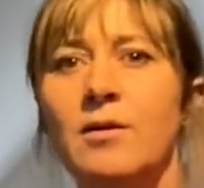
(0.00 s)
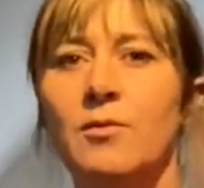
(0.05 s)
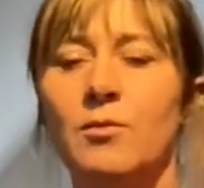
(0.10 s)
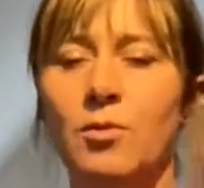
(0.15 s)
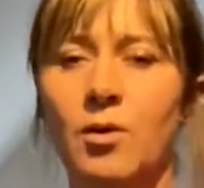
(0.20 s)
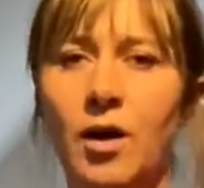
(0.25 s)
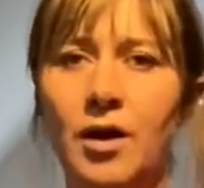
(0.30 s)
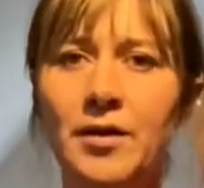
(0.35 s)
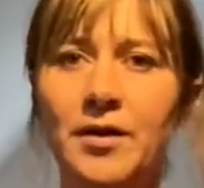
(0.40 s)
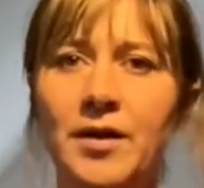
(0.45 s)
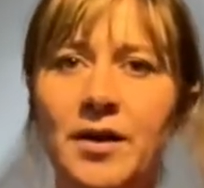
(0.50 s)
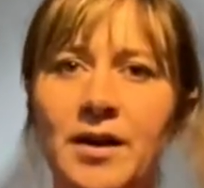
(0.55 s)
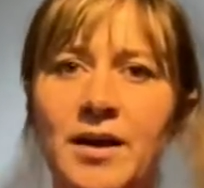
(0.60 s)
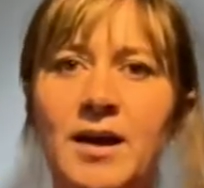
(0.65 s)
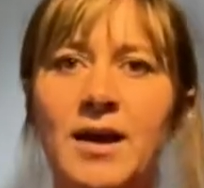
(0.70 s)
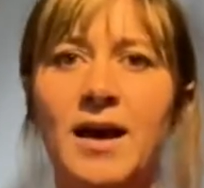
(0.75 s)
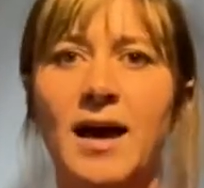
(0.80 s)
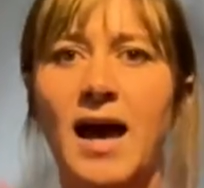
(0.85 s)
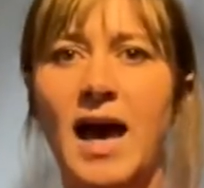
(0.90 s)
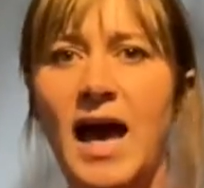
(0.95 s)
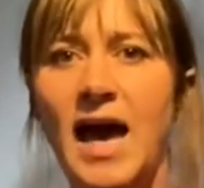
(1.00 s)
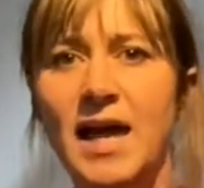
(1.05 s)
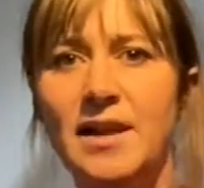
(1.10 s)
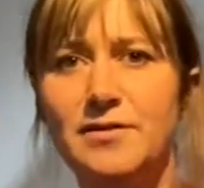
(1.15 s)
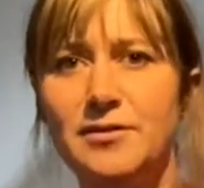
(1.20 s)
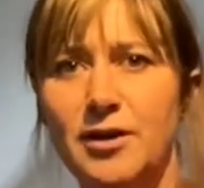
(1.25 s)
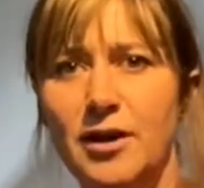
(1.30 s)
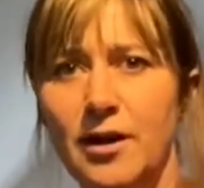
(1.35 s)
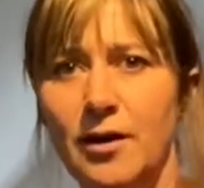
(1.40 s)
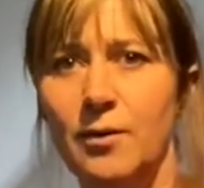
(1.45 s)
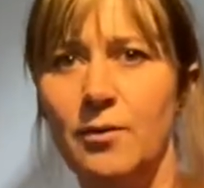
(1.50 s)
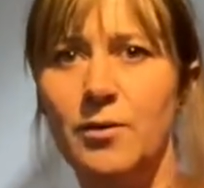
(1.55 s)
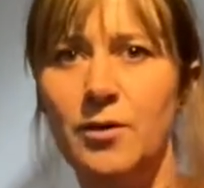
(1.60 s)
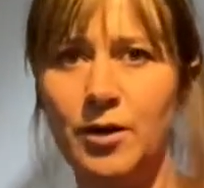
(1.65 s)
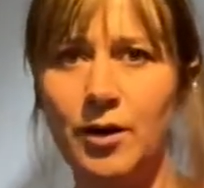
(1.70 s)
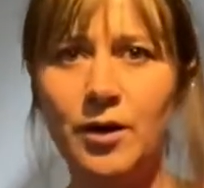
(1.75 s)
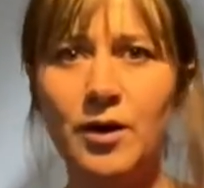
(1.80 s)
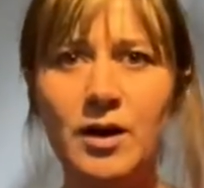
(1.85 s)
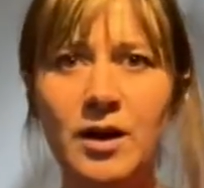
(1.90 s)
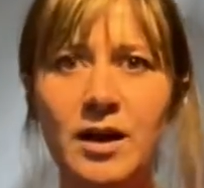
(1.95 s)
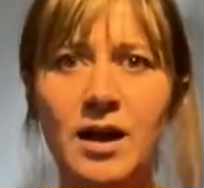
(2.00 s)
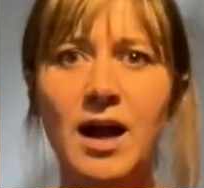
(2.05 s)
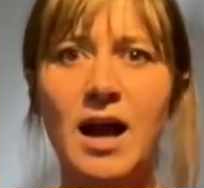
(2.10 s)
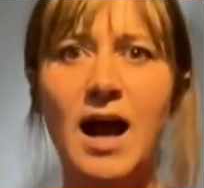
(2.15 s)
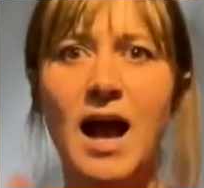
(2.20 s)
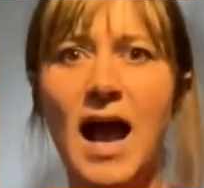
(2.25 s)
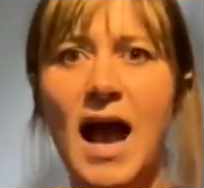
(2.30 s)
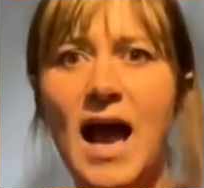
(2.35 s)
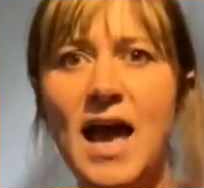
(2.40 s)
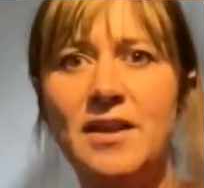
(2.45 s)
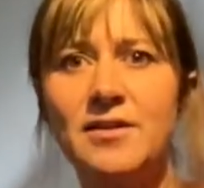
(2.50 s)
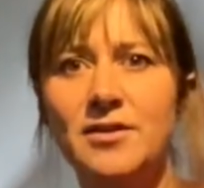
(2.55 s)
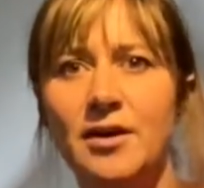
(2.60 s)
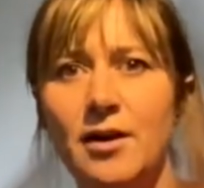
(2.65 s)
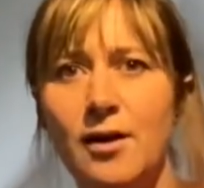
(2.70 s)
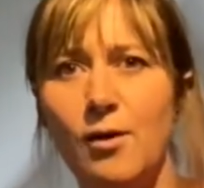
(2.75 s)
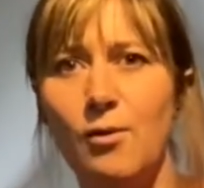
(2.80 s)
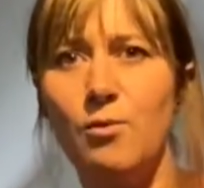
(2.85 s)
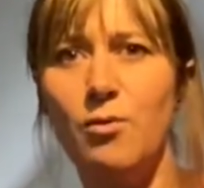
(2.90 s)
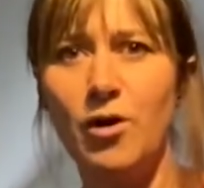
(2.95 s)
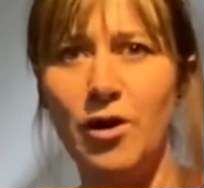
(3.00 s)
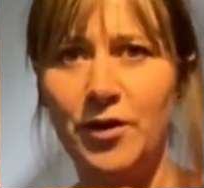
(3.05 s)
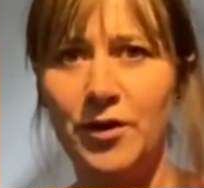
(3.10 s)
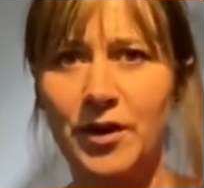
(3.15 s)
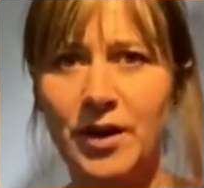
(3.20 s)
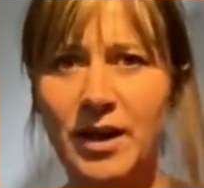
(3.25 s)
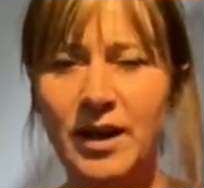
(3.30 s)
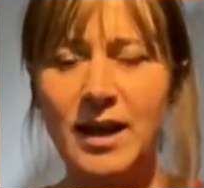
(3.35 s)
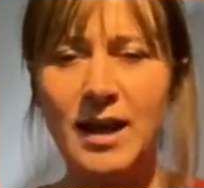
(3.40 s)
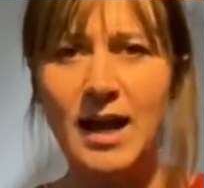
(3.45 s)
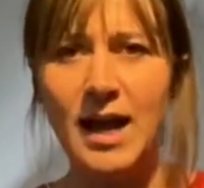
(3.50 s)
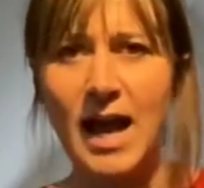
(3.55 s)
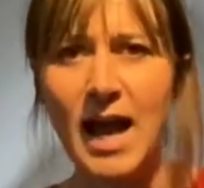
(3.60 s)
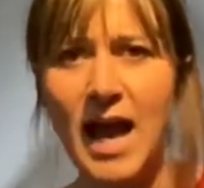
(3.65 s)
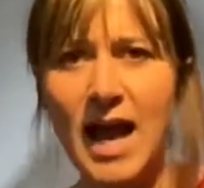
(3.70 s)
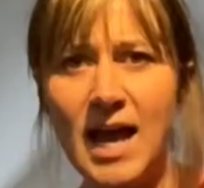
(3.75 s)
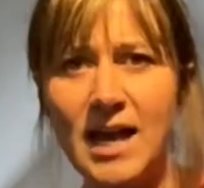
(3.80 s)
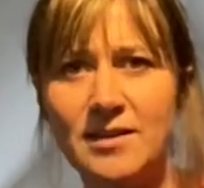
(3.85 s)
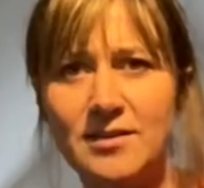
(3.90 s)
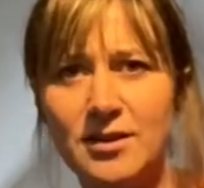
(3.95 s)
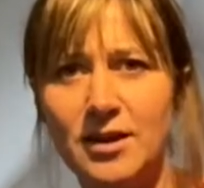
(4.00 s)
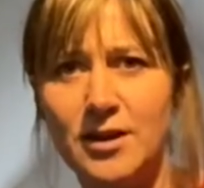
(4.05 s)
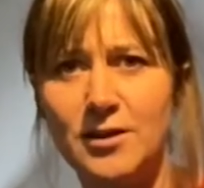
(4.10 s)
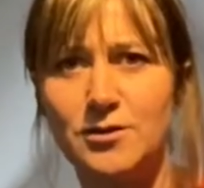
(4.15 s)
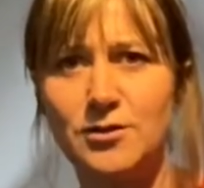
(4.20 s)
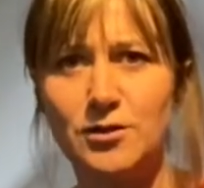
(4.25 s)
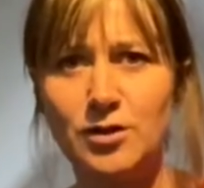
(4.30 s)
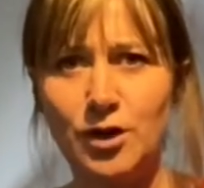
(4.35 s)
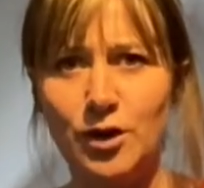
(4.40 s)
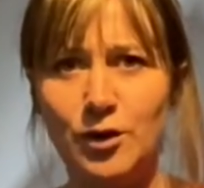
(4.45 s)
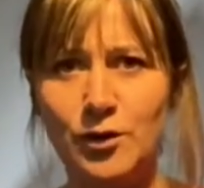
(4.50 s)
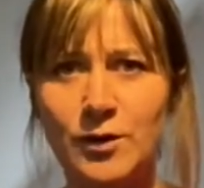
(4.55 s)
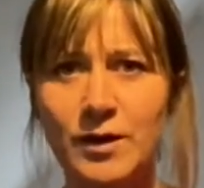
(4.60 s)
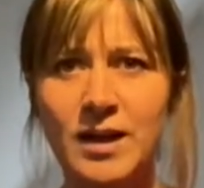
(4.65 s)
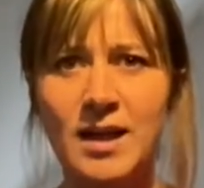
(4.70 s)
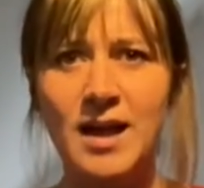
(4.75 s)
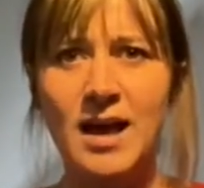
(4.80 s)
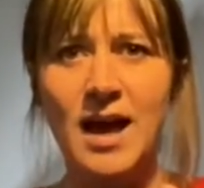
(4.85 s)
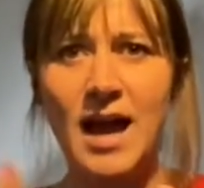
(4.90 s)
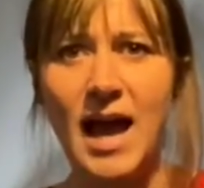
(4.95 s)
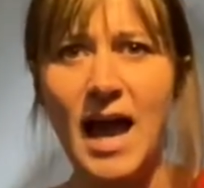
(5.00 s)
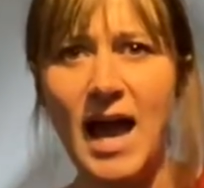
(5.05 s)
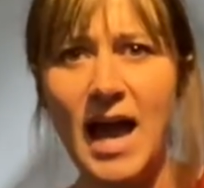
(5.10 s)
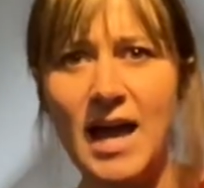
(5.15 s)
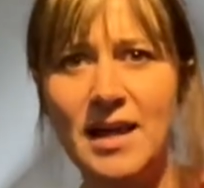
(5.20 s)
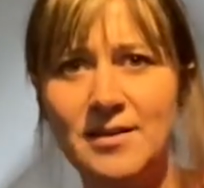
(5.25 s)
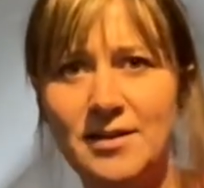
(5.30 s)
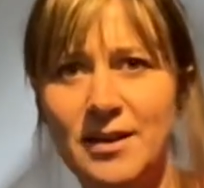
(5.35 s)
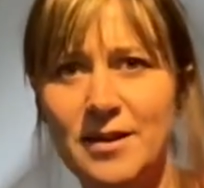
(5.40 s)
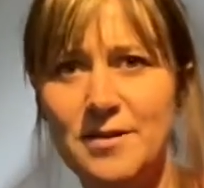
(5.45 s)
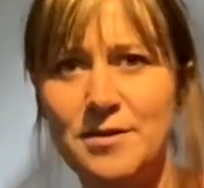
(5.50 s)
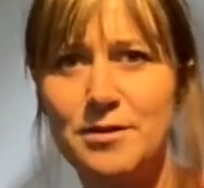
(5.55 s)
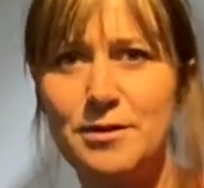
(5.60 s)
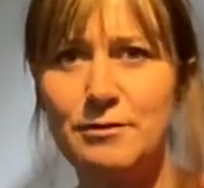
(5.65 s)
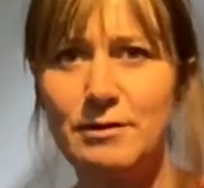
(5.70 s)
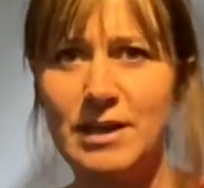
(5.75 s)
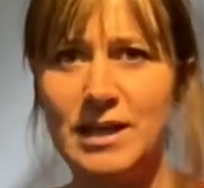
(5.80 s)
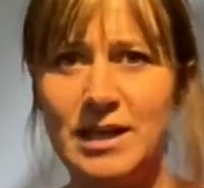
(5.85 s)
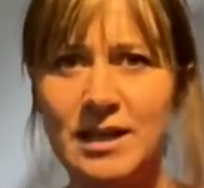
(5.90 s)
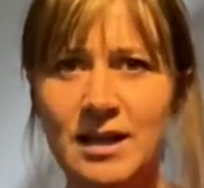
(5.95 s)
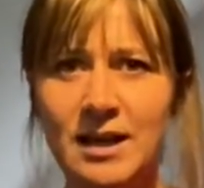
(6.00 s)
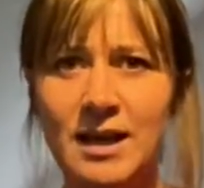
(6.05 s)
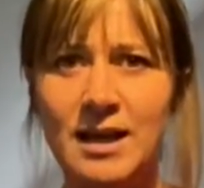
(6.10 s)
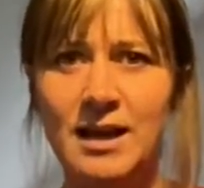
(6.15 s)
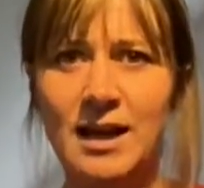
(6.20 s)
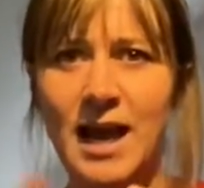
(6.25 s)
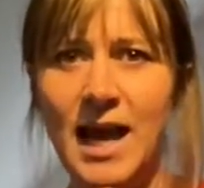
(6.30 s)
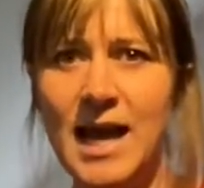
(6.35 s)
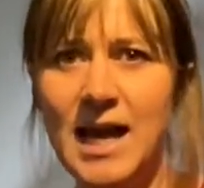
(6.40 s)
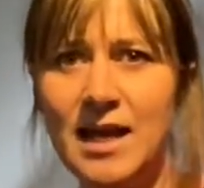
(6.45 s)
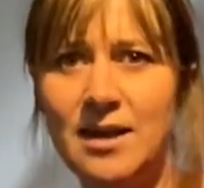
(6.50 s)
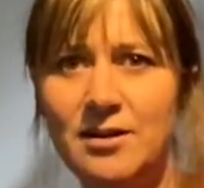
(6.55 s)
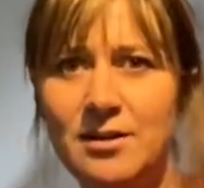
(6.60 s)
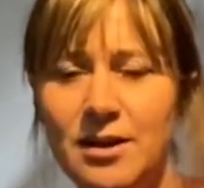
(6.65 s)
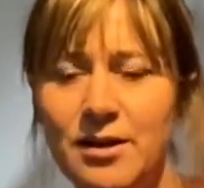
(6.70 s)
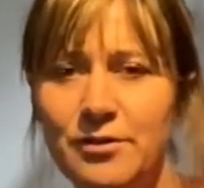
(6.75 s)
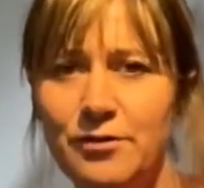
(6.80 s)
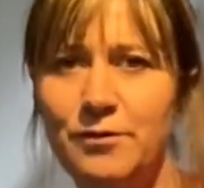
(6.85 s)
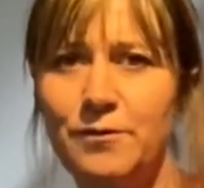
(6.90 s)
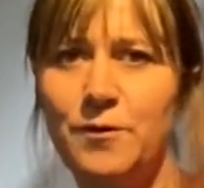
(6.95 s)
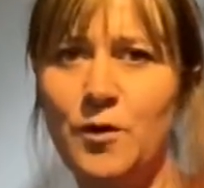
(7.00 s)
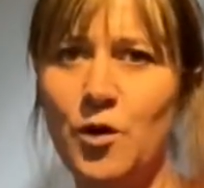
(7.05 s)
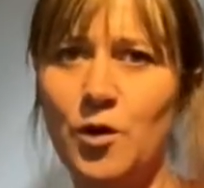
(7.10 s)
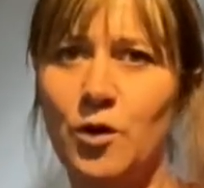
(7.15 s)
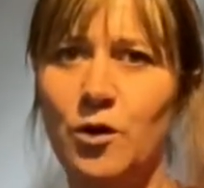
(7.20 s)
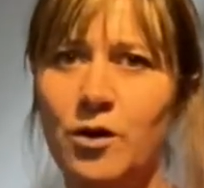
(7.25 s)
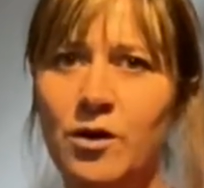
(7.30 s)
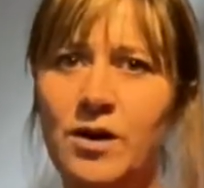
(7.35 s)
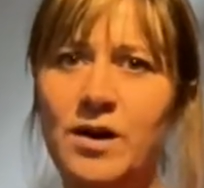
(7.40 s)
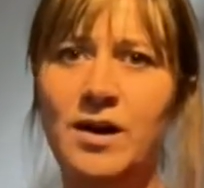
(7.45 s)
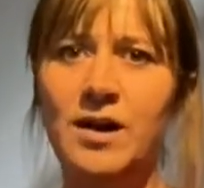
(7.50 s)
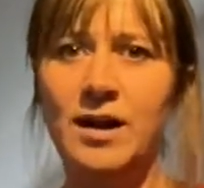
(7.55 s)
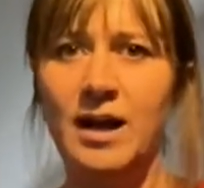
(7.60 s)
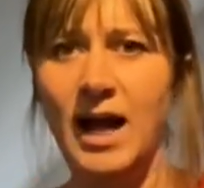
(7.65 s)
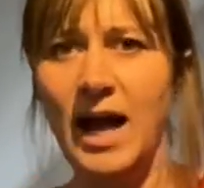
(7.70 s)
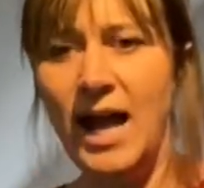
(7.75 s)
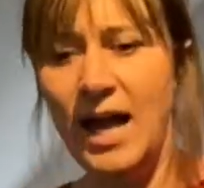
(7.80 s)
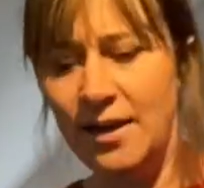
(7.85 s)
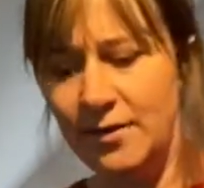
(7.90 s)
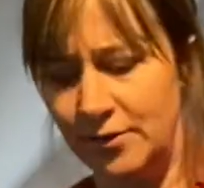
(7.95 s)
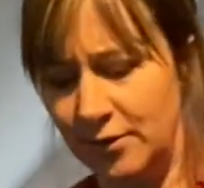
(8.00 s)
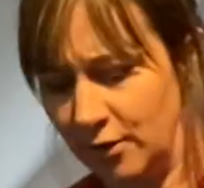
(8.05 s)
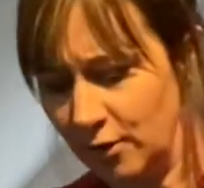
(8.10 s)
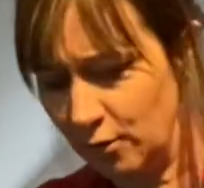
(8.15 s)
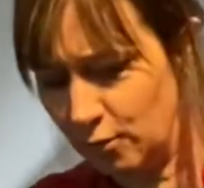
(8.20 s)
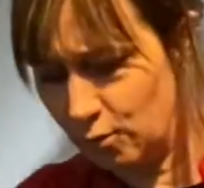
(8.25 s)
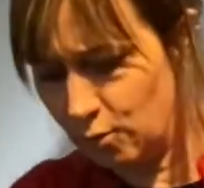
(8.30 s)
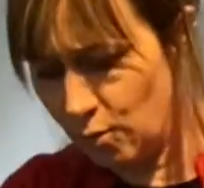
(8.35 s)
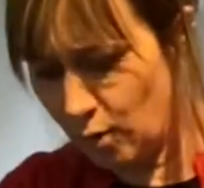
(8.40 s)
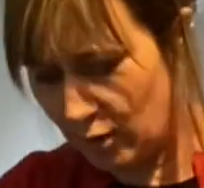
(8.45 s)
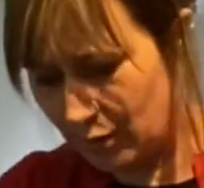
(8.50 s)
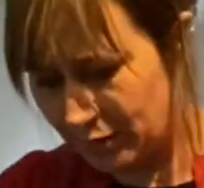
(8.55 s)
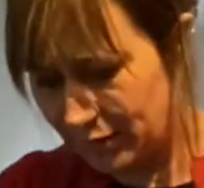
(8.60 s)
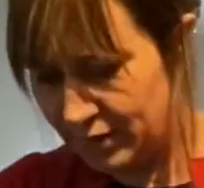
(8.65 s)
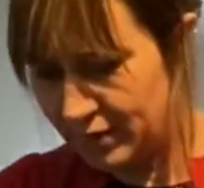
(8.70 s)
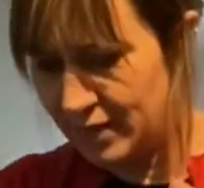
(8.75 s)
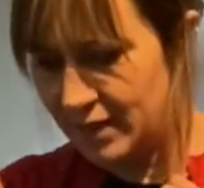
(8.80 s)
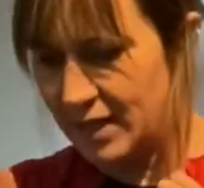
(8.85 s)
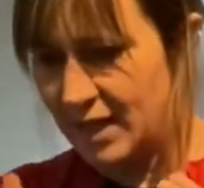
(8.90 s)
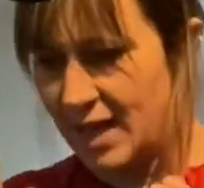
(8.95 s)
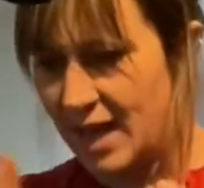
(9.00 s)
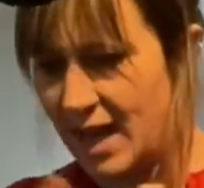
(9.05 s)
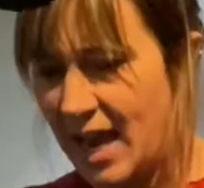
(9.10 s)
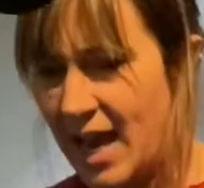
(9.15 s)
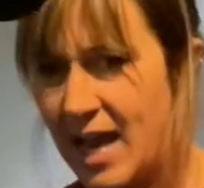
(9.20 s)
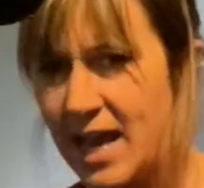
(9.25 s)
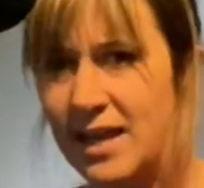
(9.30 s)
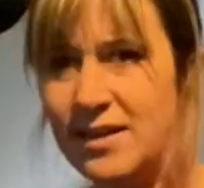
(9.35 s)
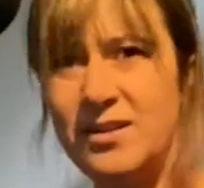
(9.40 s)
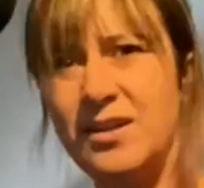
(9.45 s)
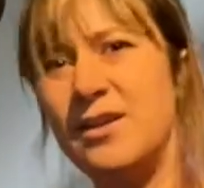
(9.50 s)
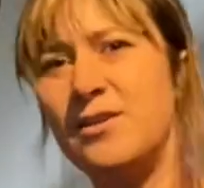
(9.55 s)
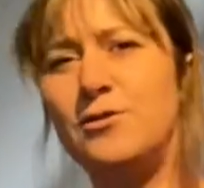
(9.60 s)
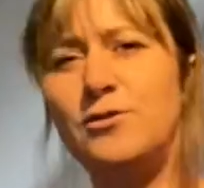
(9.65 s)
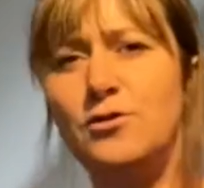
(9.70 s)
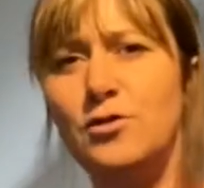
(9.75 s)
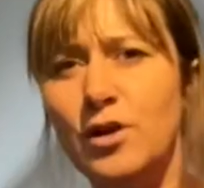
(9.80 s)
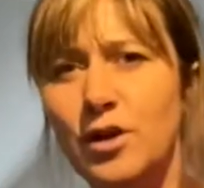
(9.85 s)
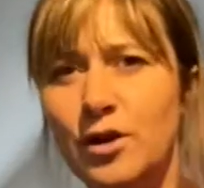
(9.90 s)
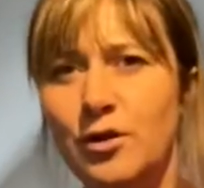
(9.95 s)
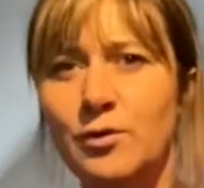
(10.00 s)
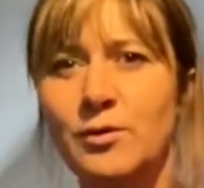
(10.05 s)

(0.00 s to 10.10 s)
1 and a 1 and a 2 and a 3 and a 4 and a 1 and a 2